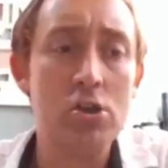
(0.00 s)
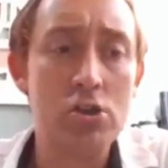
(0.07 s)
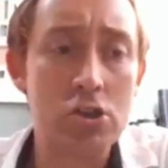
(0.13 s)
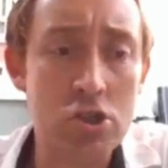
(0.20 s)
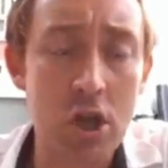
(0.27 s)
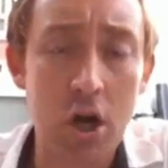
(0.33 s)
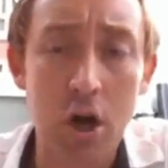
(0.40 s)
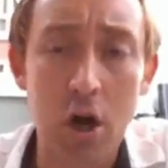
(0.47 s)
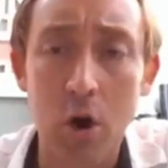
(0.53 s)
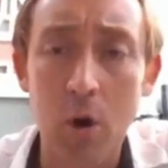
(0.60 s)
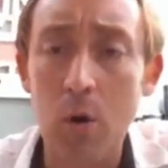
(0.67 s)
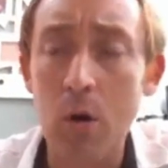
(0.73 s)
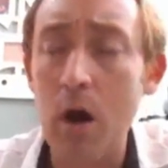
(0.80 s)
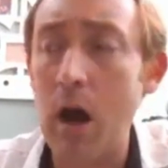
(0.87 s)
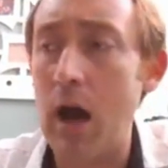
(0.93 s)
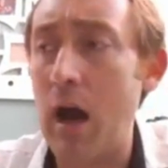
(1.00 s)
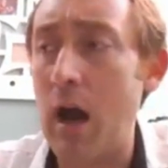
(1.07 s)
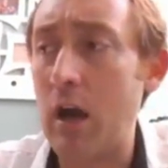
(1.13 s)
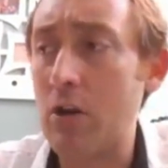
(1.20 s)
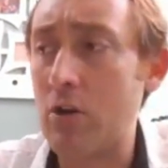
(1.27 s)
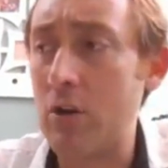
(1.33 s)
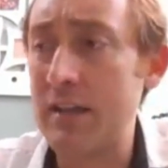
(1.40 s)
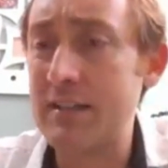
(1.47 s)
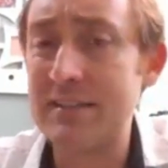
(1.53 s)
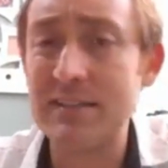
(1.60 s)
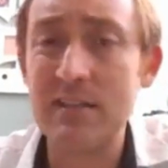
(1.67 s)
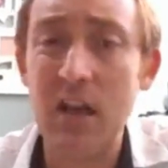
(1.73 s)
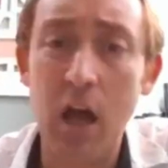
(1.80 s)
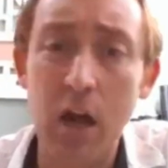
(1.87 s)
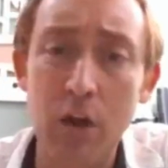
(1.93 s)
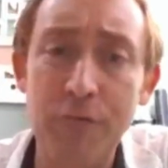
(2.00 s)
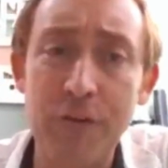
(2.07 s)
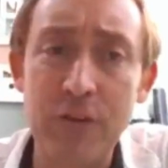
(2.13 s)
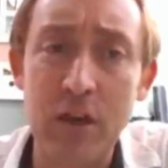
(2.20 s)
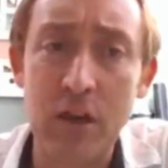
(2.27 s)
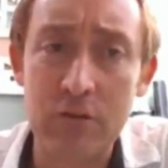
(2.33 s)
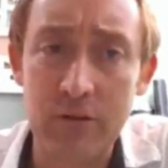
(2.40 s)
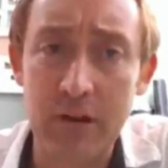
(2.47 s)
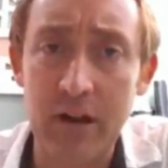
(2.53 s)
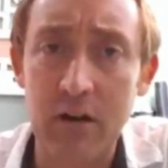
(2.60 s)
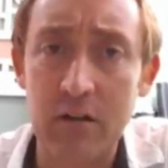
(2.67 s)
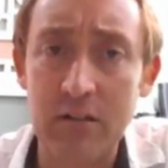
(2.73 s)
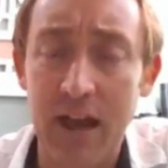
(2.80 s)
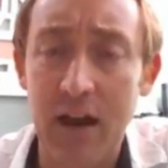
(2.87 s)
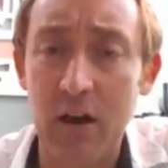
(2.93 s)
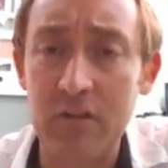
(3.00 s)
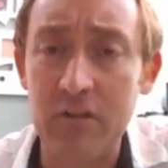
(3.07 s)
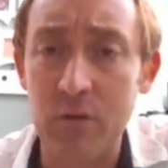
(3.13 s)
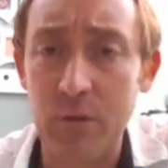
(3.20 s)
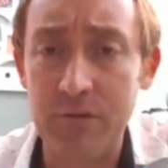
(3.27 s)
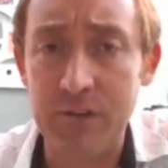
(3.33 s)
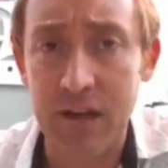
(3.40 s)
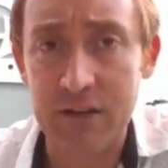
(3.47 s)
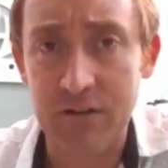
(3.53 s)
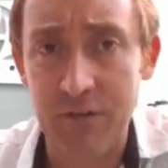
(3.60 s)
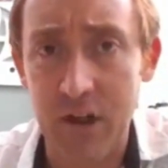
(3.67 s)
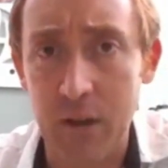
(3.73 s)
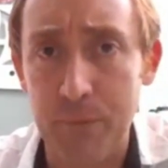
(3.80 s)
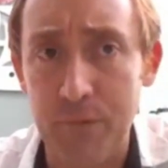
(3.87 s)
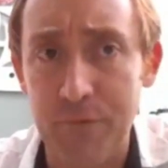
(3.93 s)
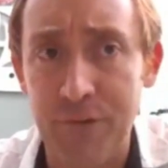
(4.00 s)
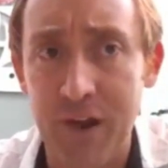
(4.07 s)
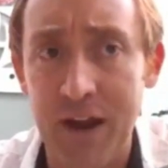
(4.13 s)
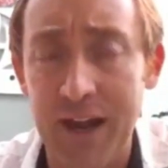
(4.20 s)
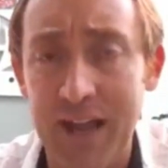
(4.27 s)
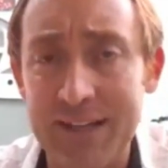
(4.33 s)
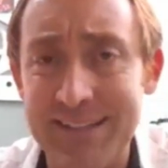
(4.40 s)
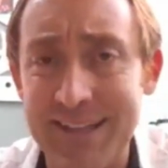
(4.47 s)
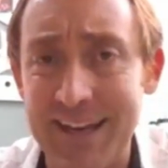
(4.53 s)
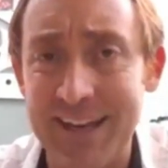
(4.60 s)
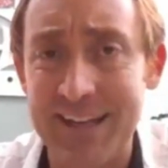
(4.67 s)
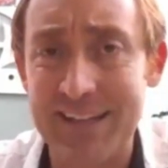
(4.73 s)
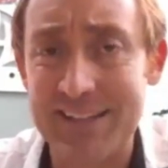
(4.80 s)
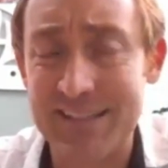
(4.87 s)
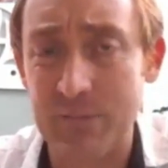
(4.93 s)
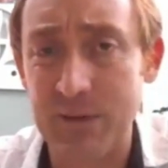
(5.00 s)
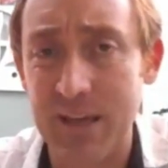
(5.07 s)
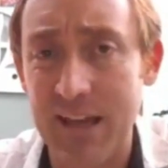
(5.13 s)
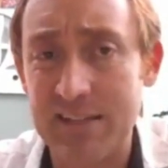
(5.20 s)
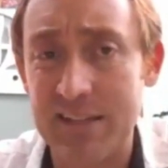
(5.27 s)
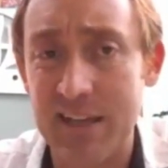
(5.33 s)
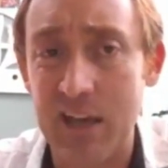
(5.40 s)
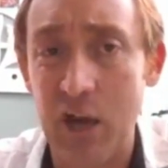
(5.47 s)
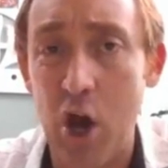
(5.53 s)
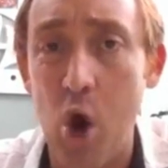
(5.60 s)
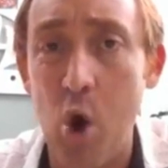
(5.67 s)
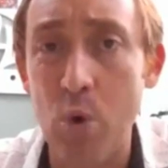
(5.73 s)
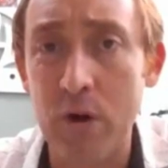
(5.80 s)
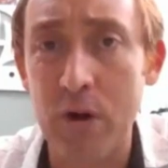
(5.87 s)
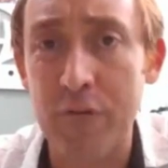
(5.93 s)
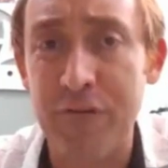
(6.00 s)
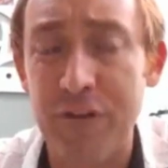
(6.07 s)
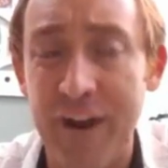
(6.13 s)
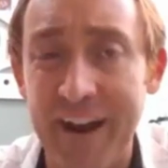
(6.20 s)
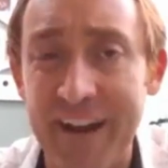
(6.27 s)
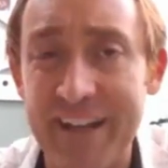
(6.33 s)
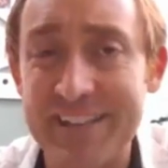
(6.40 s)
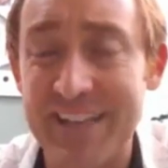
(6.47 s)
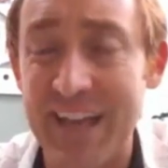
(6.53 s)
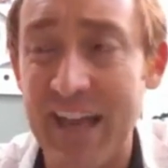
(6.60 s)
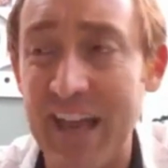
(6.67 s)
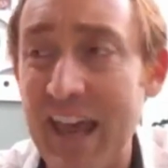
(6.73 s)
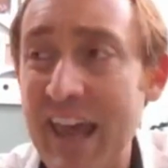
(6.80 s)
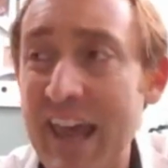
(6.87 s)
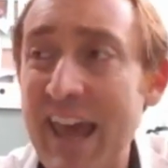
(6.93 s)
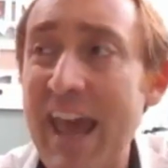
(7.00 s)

So, Chris, 150 to 300,000. We've got developer financing, and in some cases, owner financing.